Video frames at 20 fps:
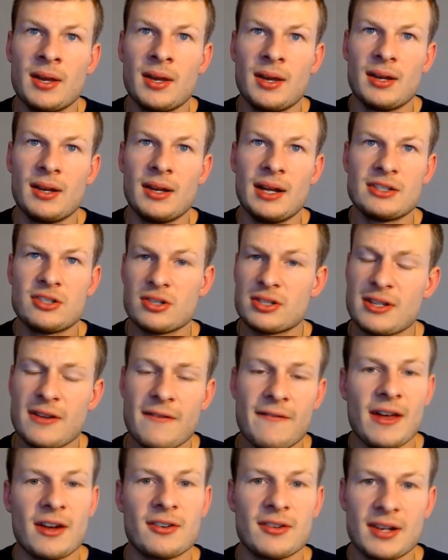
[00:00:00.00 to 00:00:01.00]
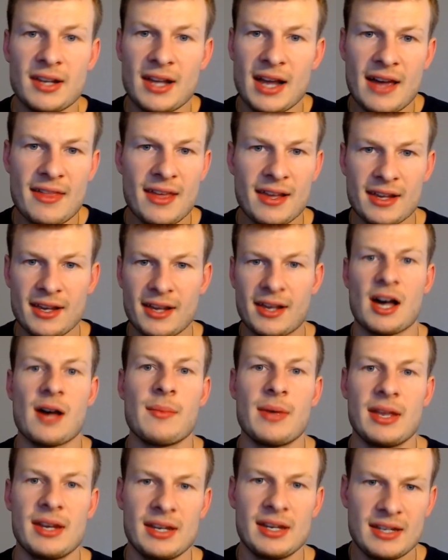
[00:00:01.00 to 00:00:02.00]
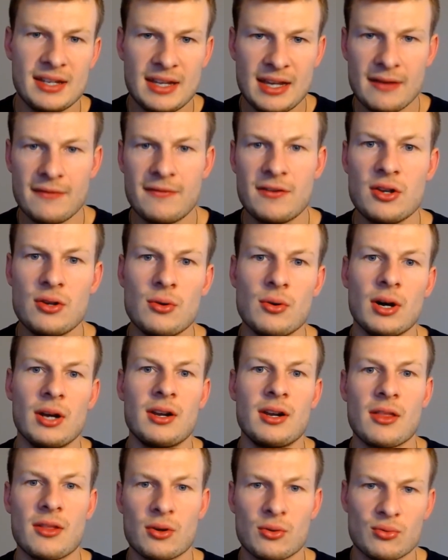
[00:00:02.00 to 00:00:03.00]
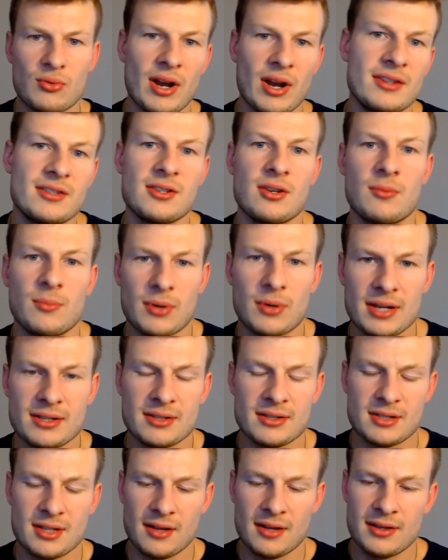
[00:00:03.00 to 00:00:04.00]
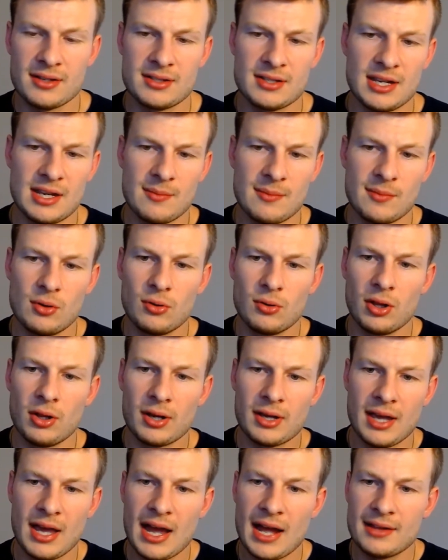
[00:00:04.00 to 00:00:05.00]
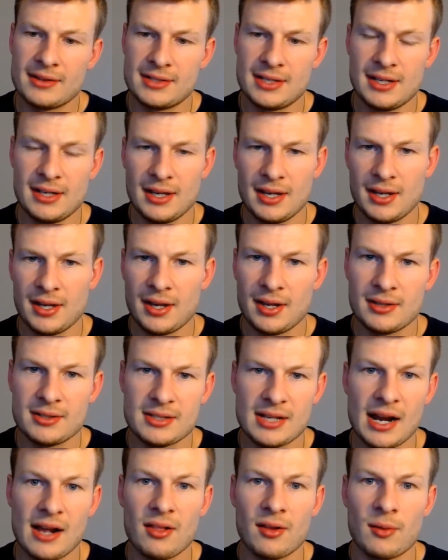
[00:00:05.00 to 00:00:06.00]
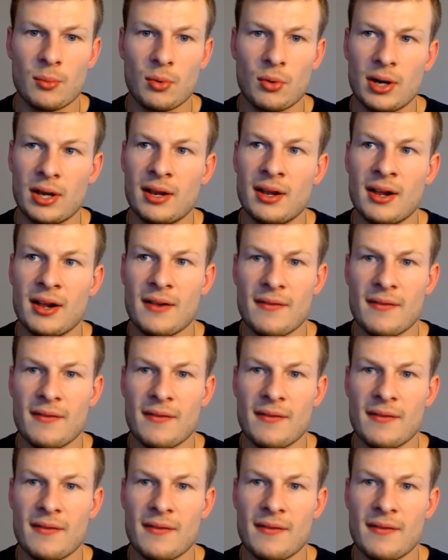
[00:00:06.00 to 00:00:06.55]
it's just a veteran guy that can come in and give you another red zone presence on this team. You look at T. Higgins, Tyler Boyd.